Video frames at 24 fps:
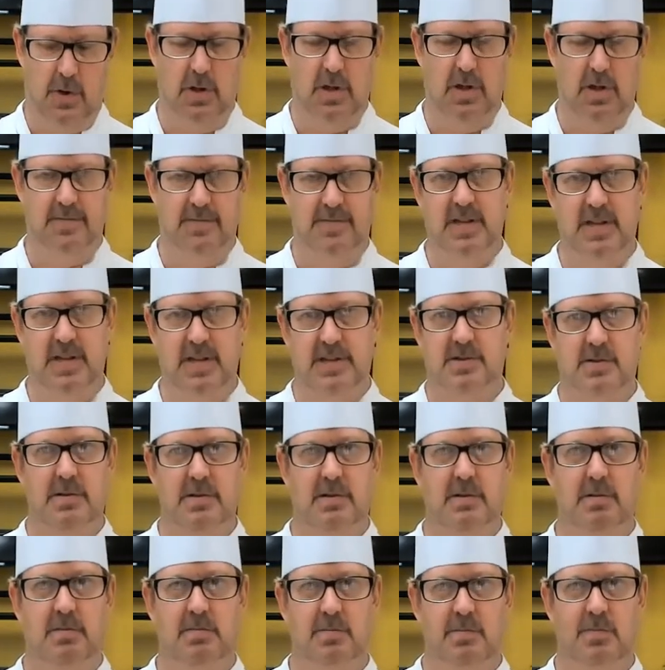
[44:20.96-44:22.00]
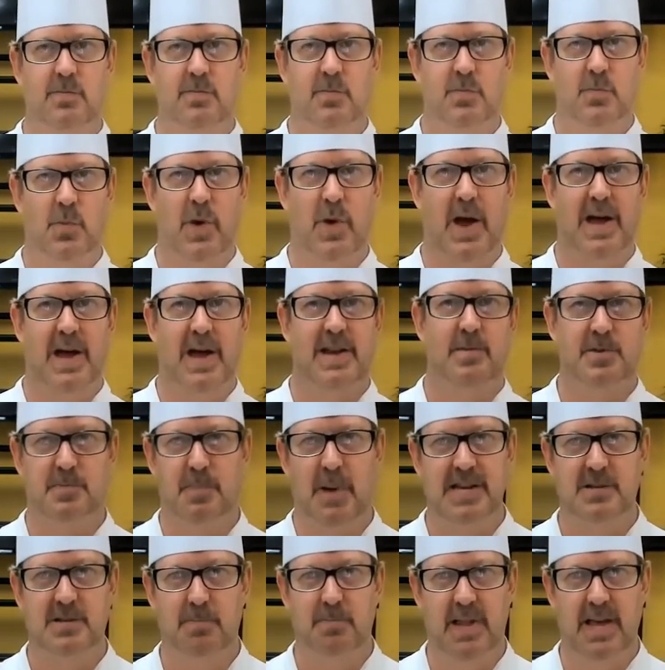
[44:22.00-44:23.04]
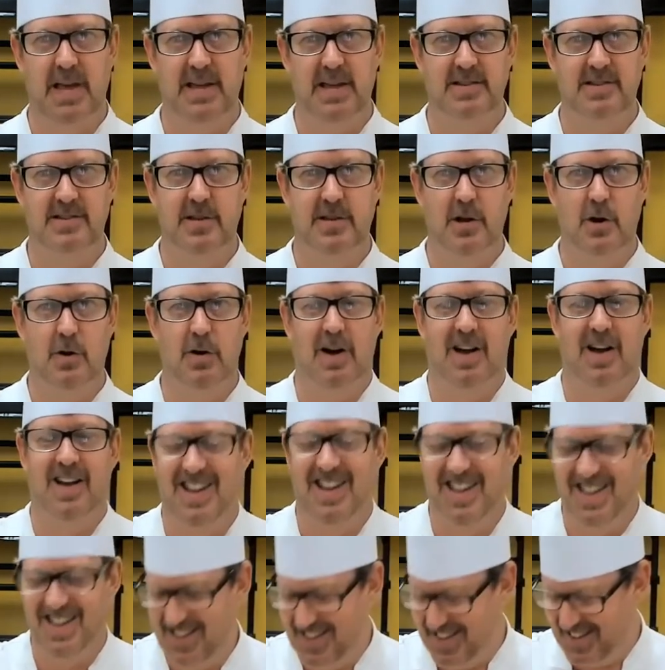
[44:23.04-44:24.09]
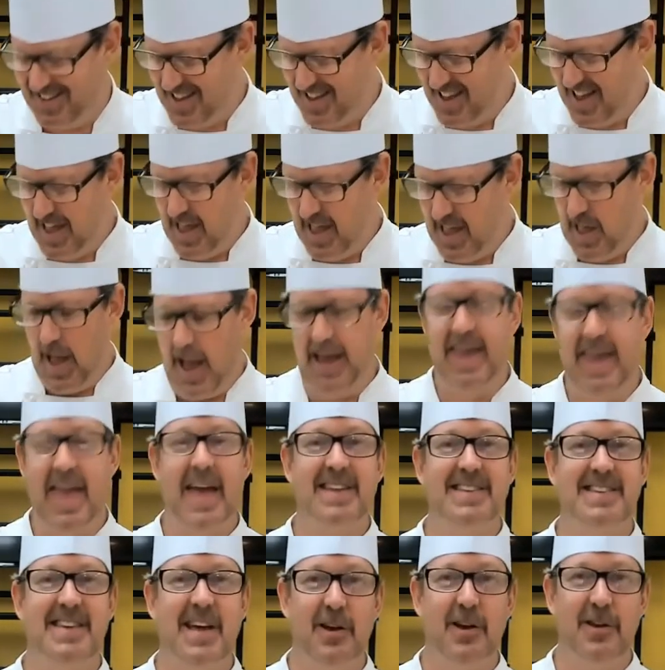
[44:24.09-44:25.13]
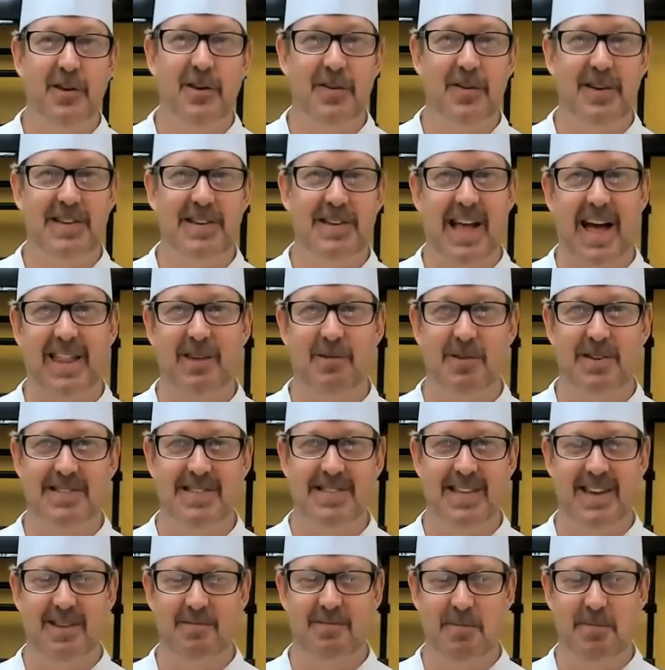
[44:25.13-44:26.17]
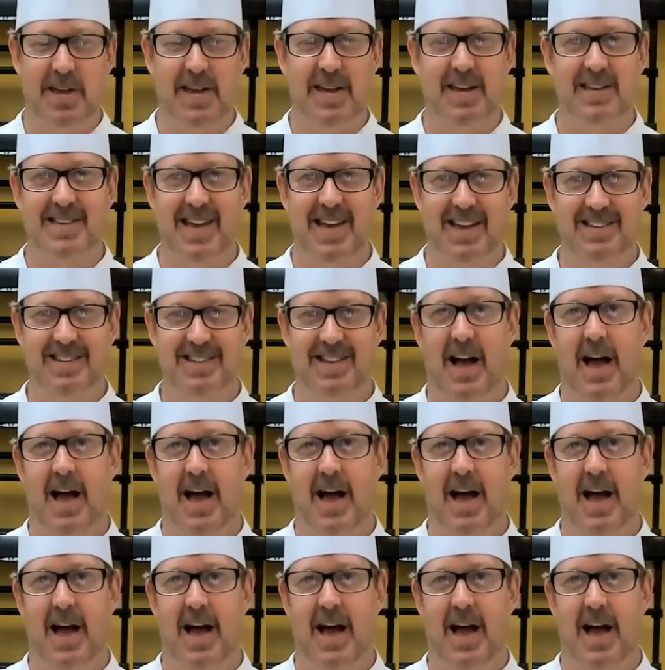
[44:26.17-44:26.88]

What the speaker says: of this random spice blend. So I can't tell you exactly what's in it because I